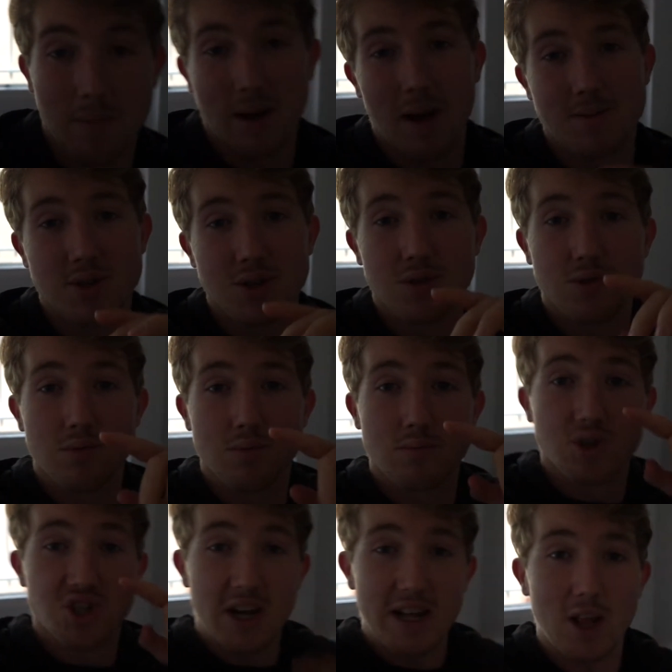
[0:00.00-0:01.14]
I've been up to do
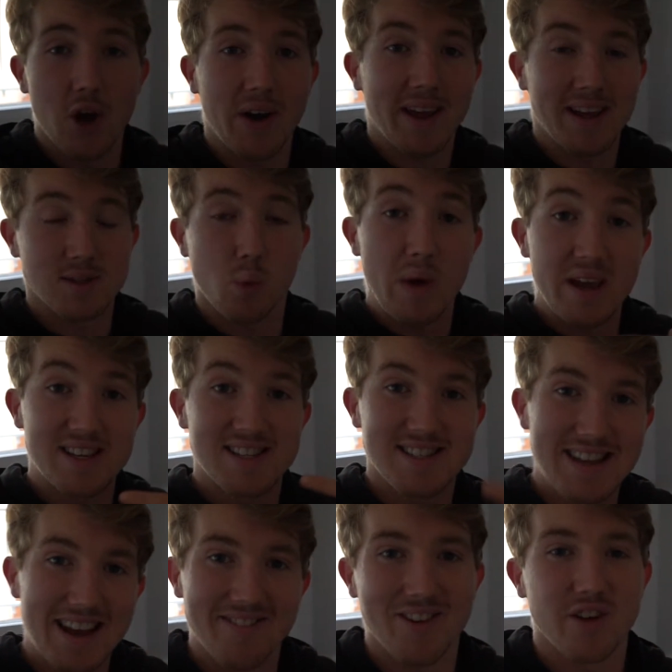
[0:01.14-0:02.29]
machine learning. It's week
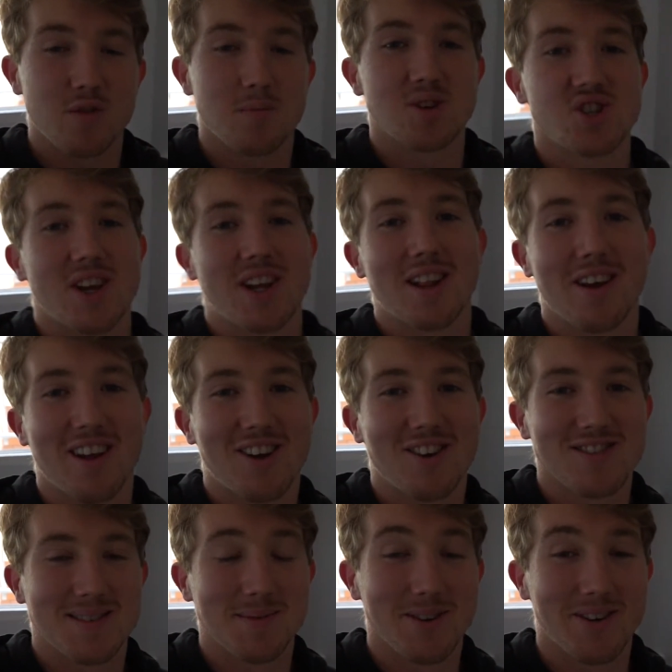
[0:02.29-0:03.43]
seven of the machine learning
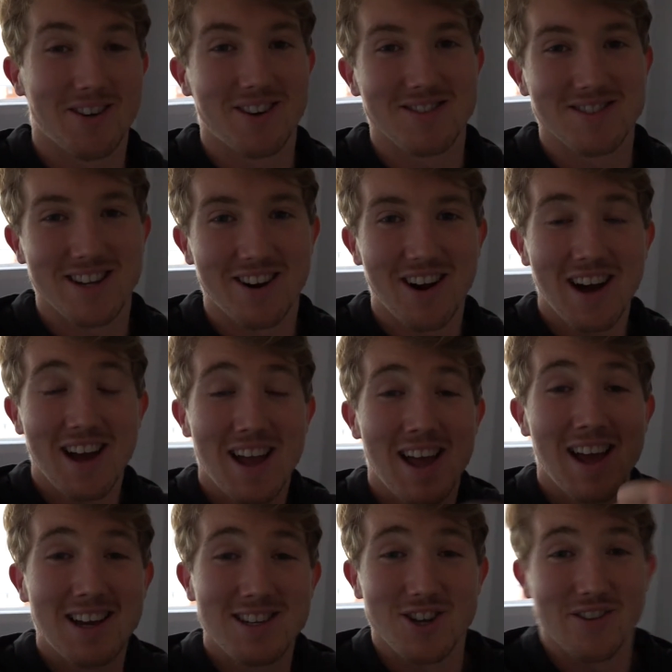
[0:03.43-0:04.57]
course I'm doing on Coursera.
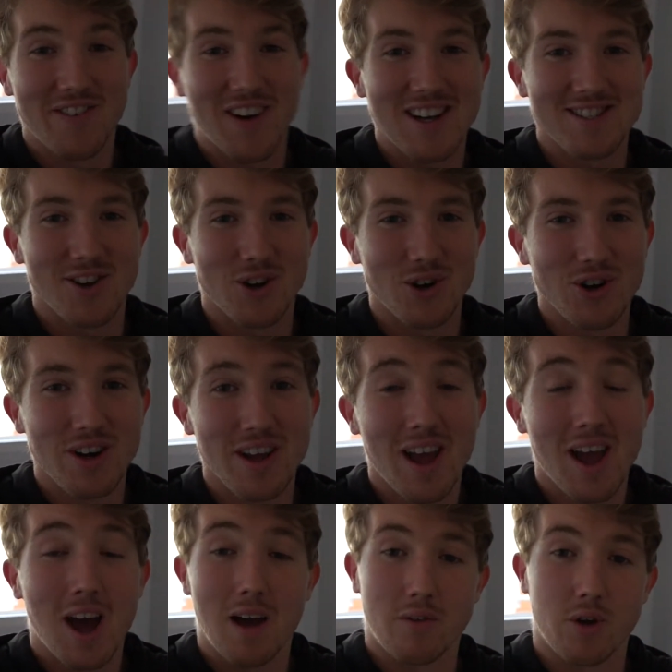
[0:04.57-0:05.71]
So far, so good.
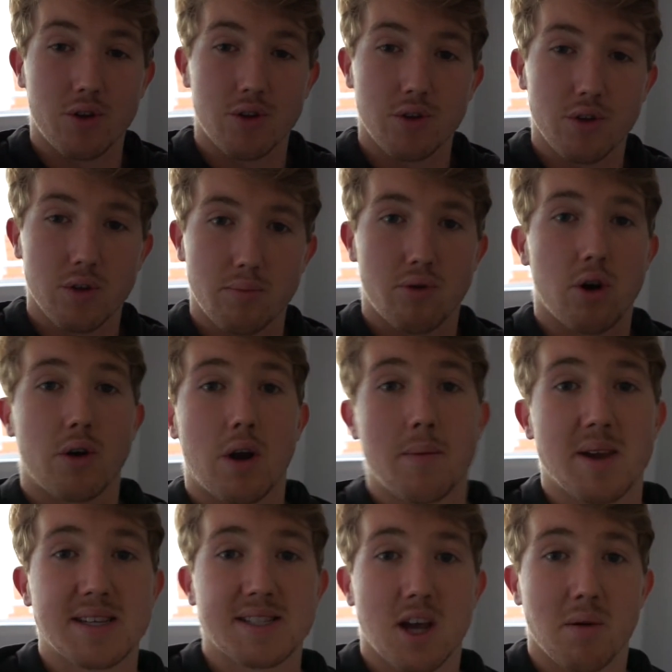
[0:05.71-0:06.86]
I've got to do the
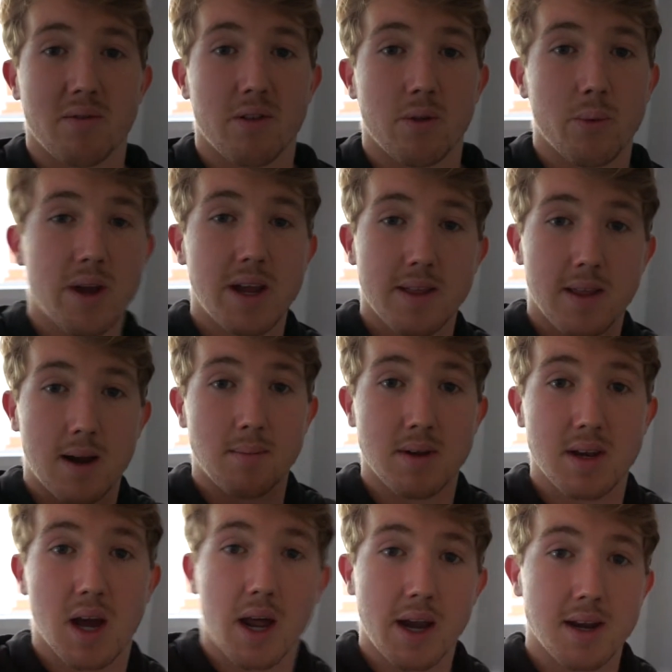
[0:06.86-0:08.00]
programming assignment for the week and then I'm
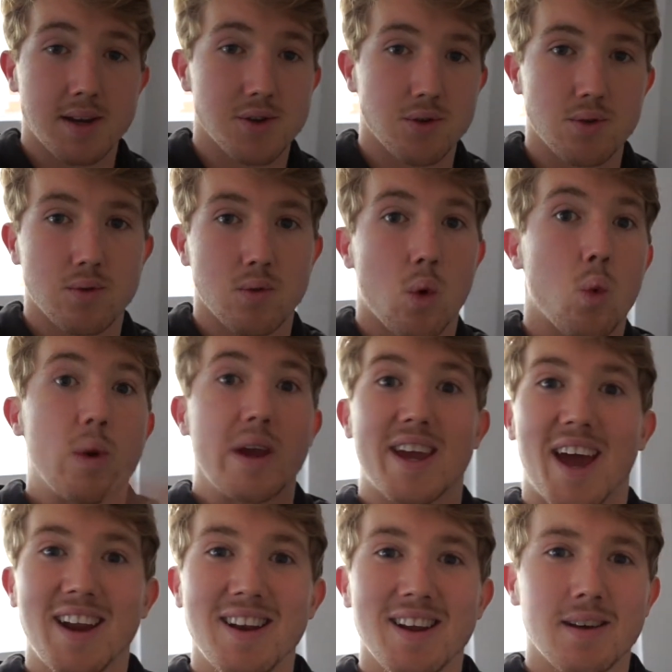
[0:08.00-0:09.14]
done until week
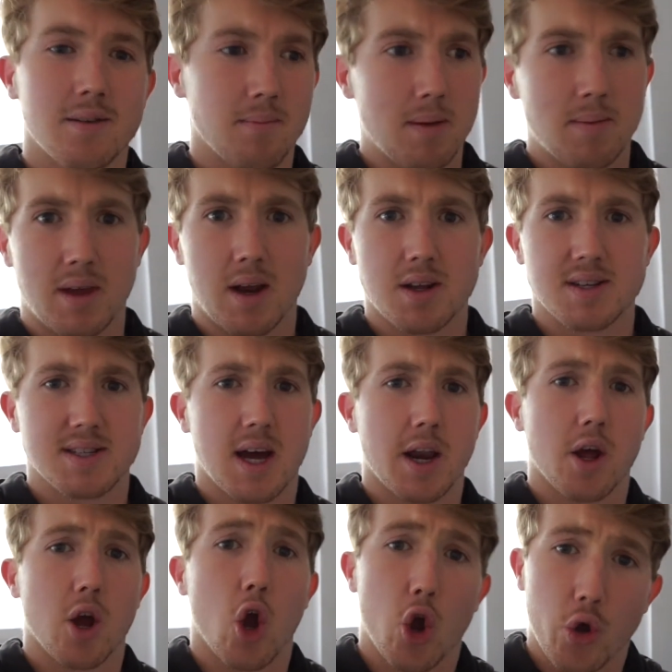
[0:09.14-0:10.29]
eight. Maybe you're gonna
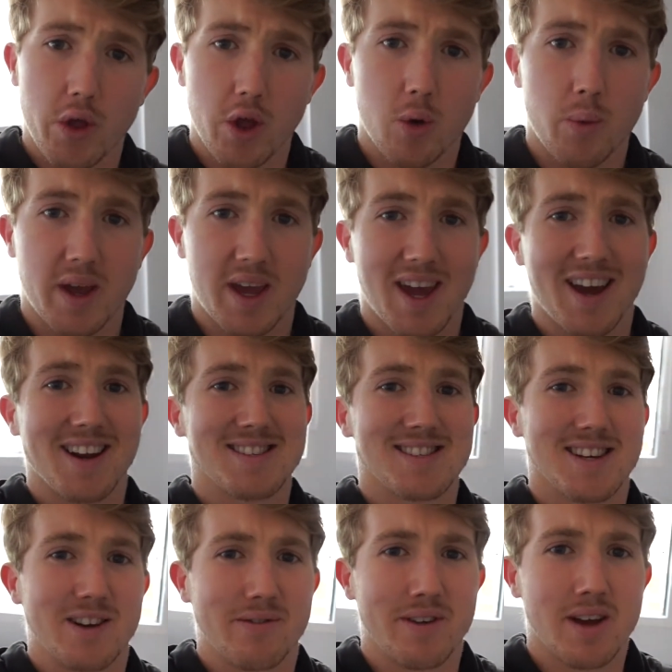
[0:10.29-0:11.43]
start early on week eight
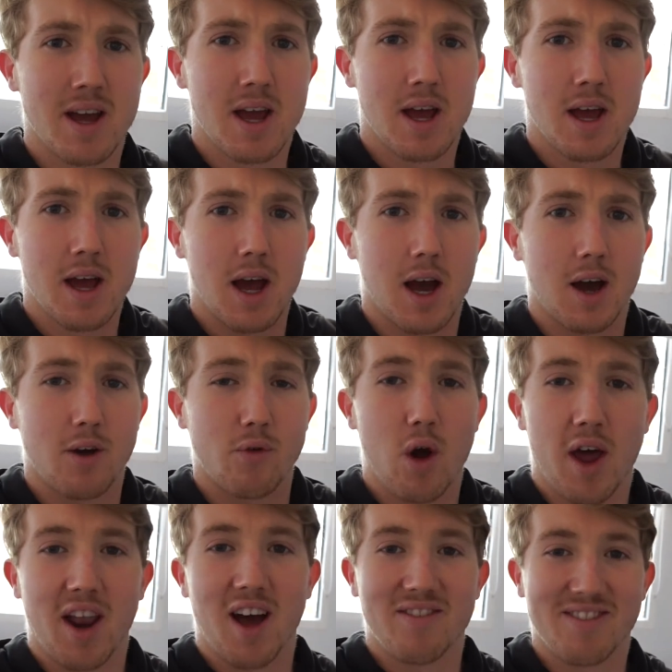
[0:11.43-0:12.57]
instead of uh,
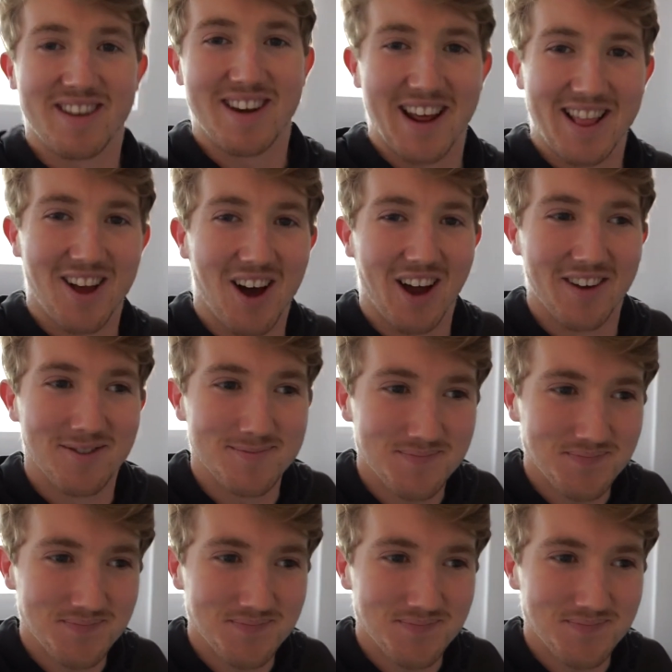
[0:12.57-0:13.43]
right after the deadline.